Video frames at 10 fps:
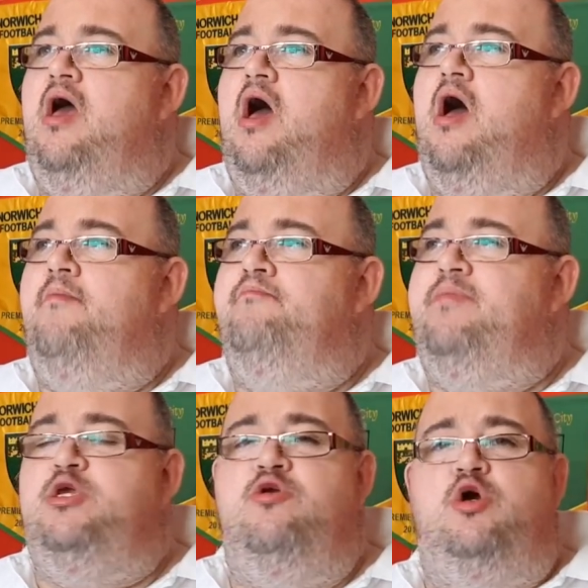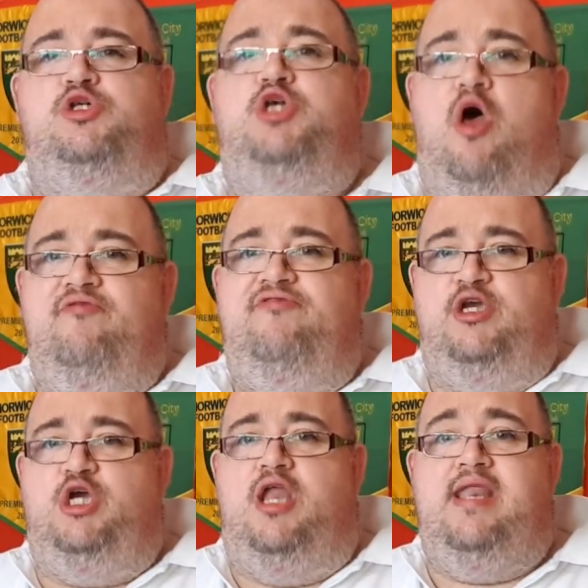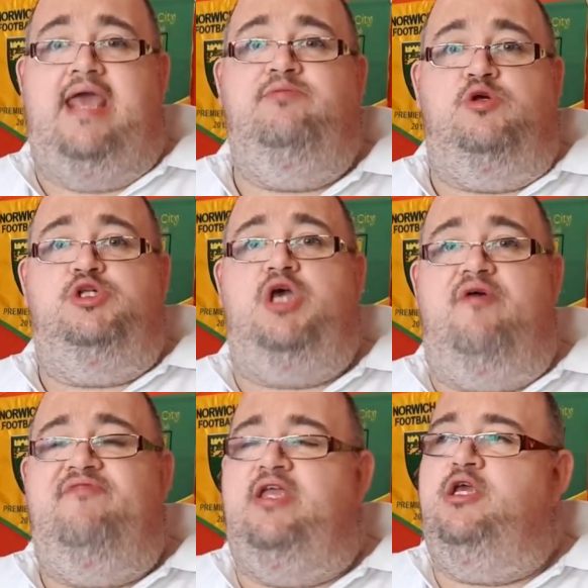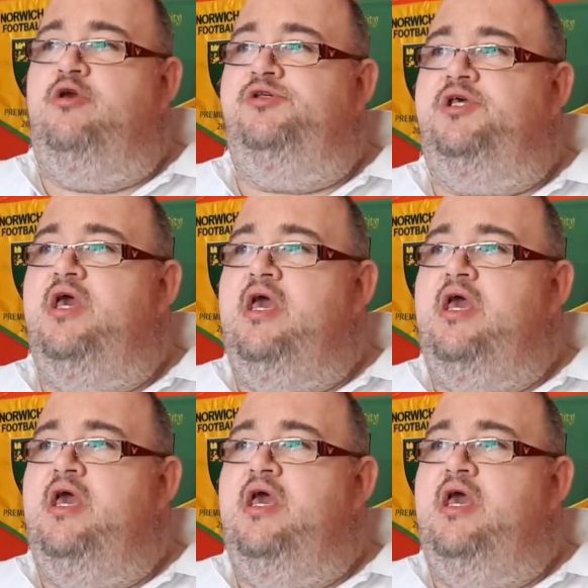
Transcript: But you've got certain fish that are named on certain venues,